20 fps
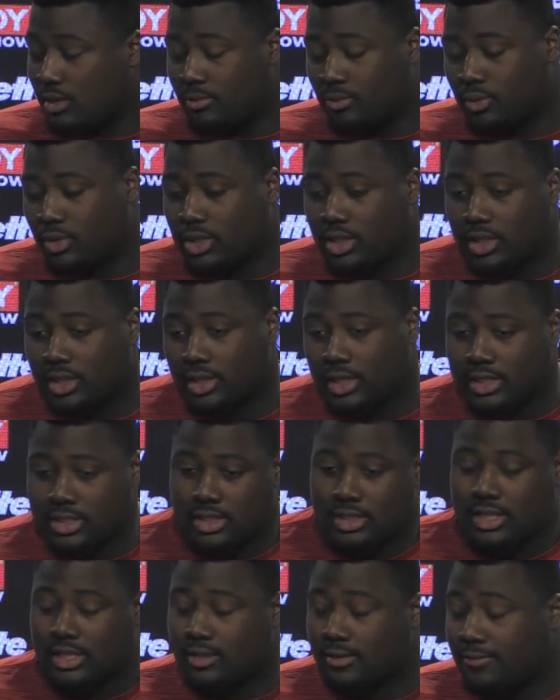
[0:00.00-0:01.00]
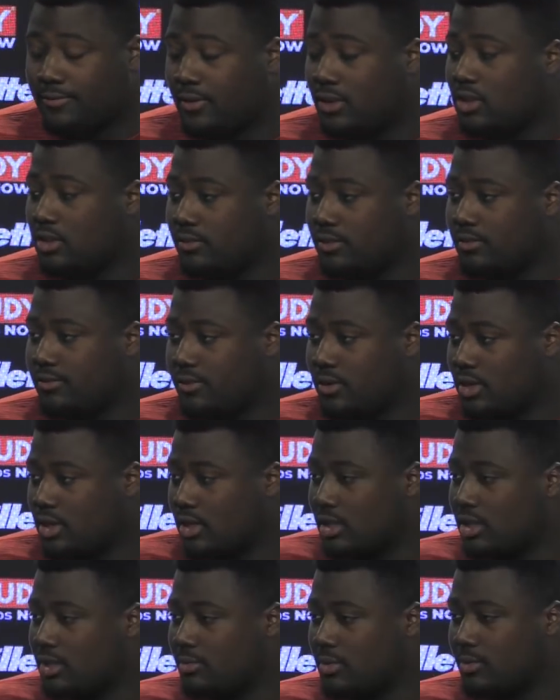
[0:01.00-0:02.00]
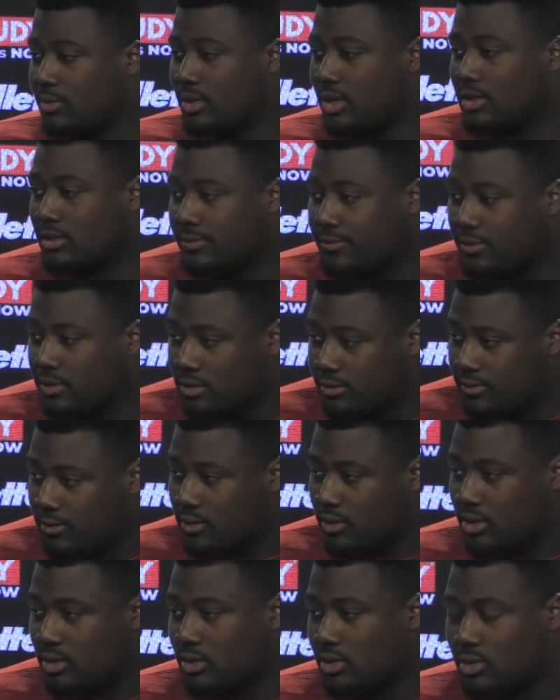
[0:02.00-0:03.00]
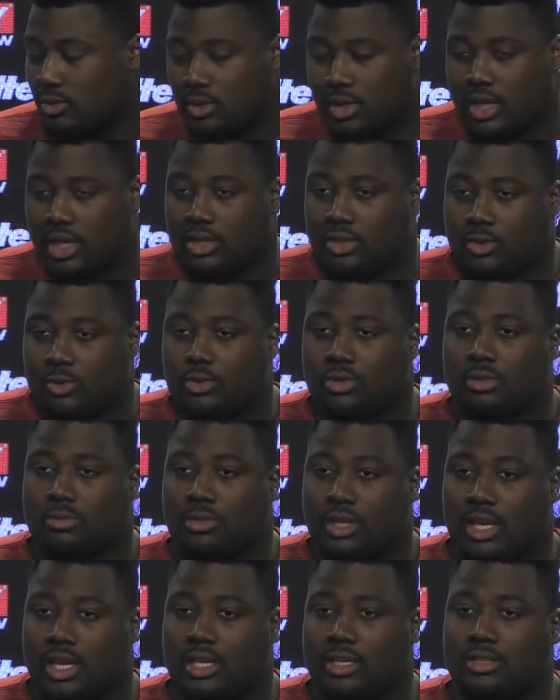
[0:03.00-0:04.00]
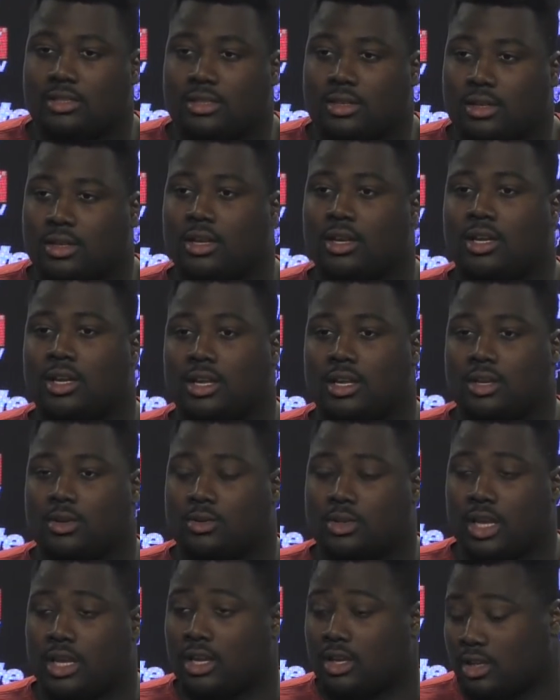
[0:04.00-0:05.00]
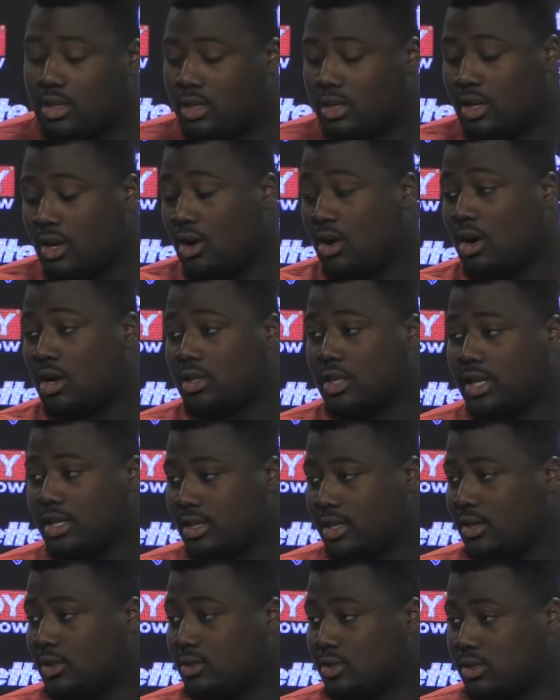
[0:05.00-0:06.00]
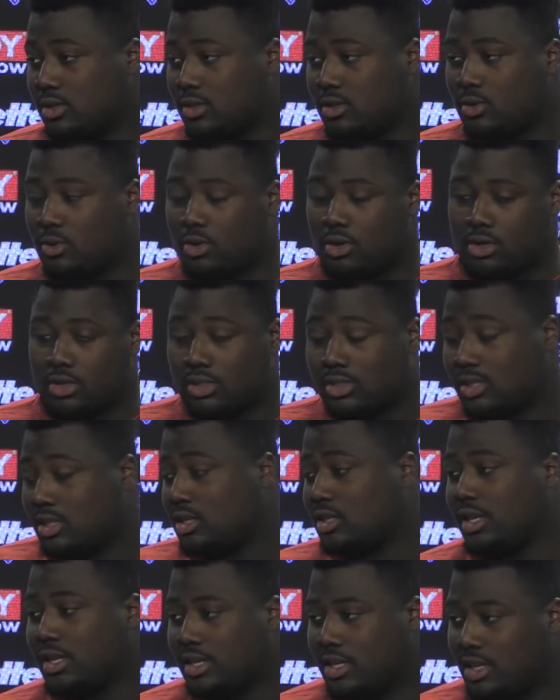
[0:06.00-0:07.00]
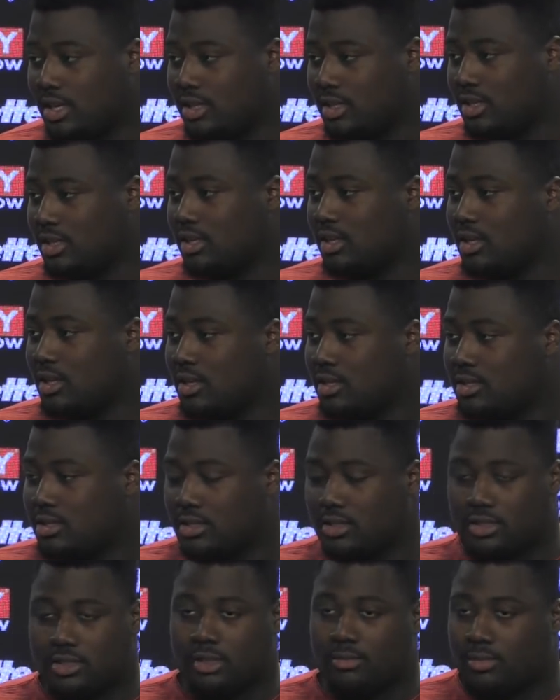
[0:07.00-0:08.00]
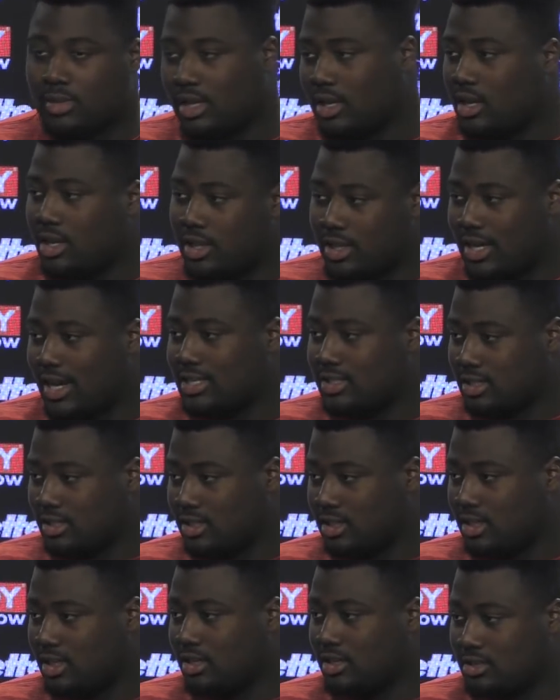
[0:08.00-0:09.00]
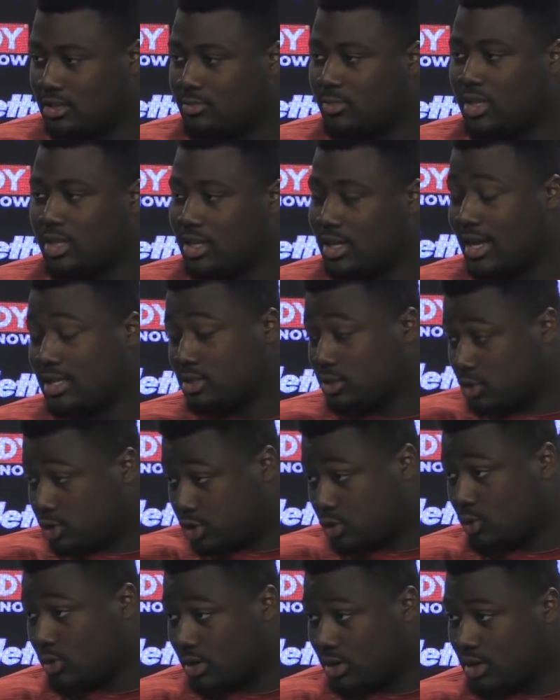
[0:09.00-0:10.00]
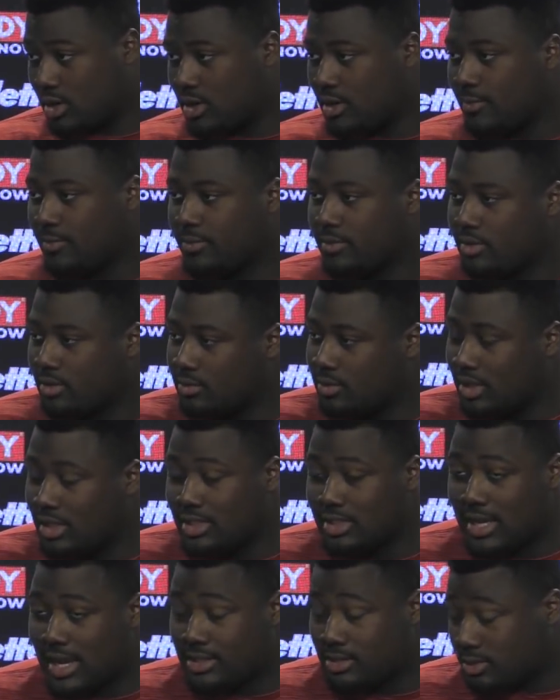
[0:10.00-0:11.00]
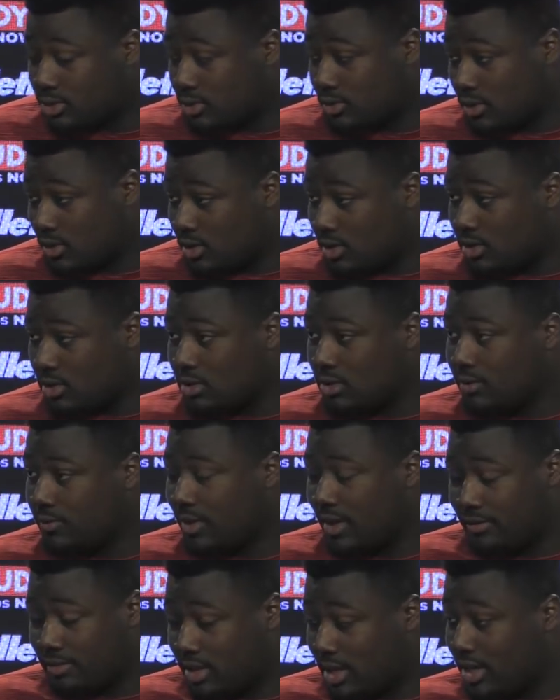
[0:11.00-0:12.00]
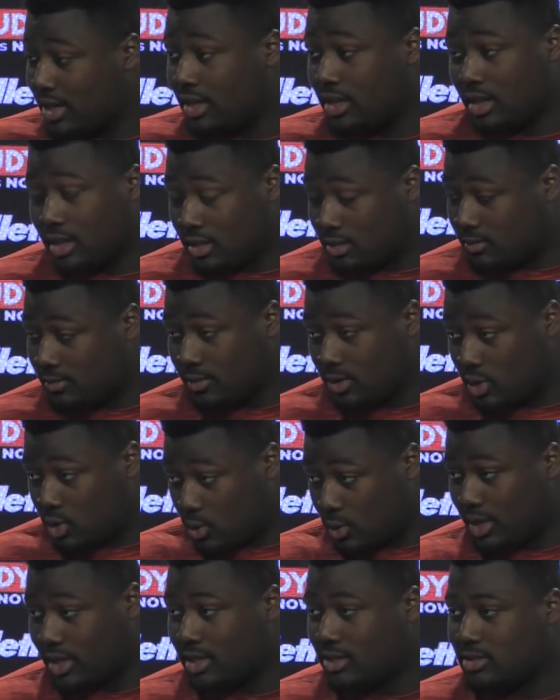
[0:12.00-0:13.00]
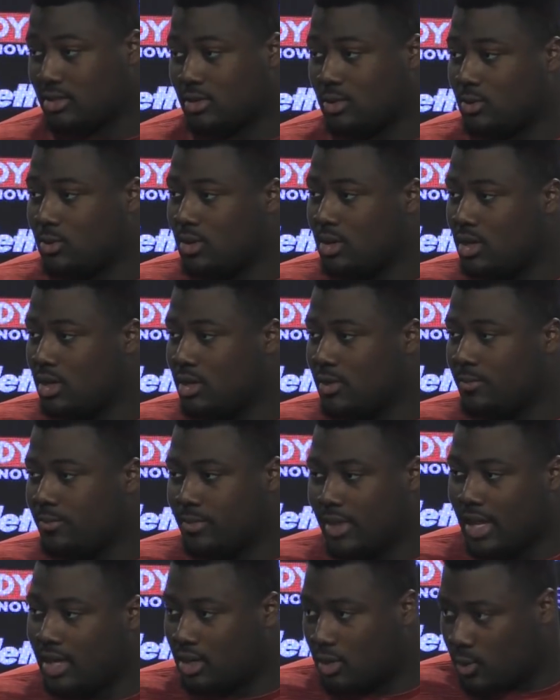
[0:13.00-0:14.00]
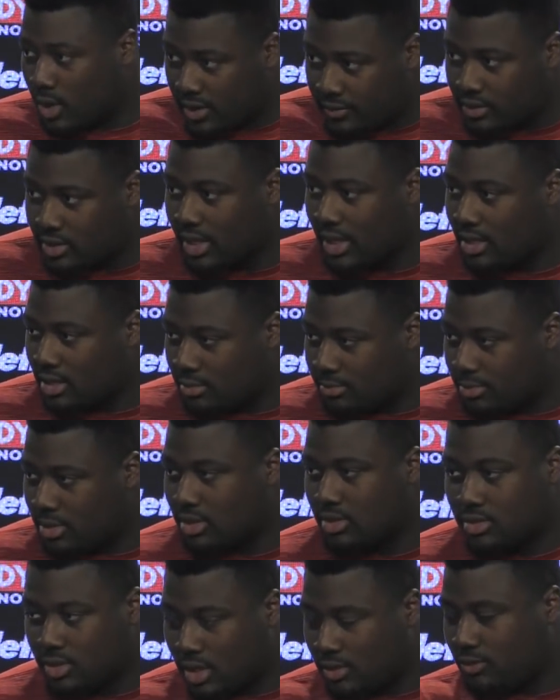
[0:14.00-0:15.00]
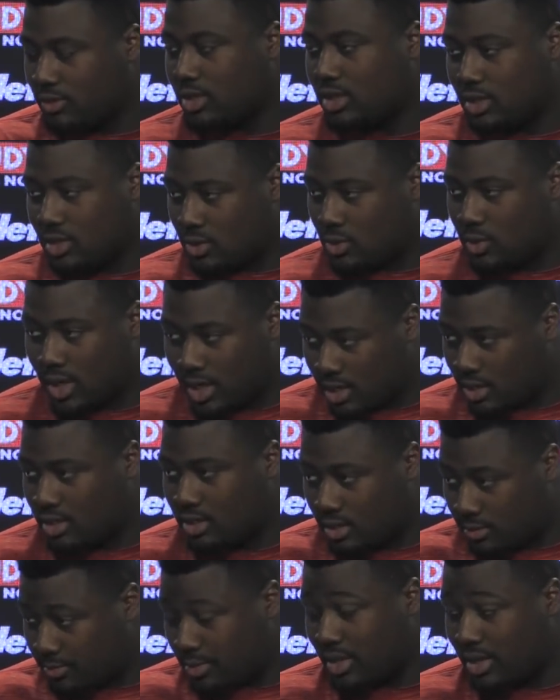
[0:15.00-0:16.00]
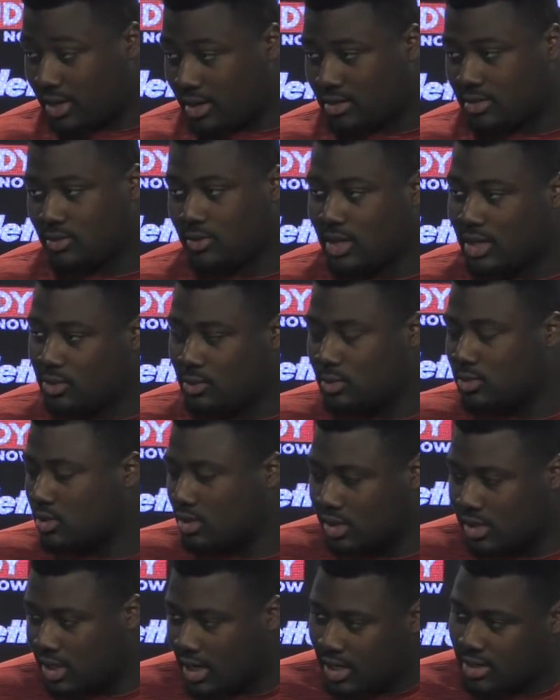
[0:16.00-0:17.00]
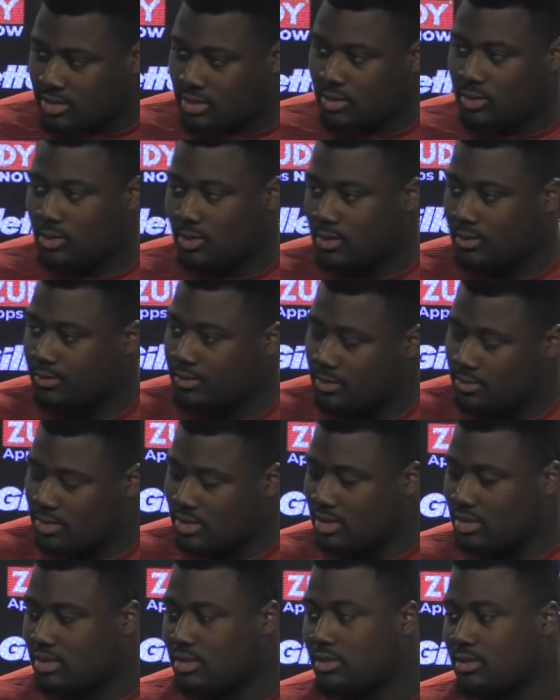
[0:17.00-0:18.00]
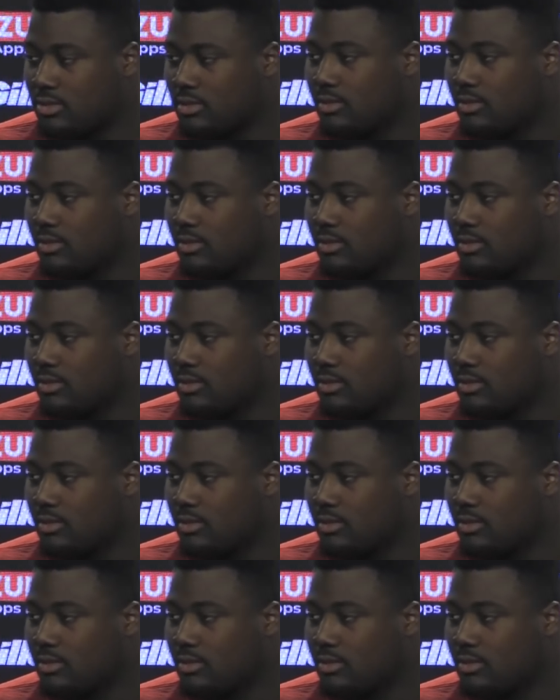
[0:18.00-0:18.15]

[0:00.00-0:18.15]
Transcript: Really, I just get the feel of it for the game. You know, I get the feel for it. You know, you can't do some things to, you know, like a good guard like Nelson or a good center like Kelly to some like other guys in the league because some other guys are short. You know, these guys are strong, athletic, and quick. So they know everything in the book. So they really kind of good players. So you got to do certain things to do them. You know what I'm saying?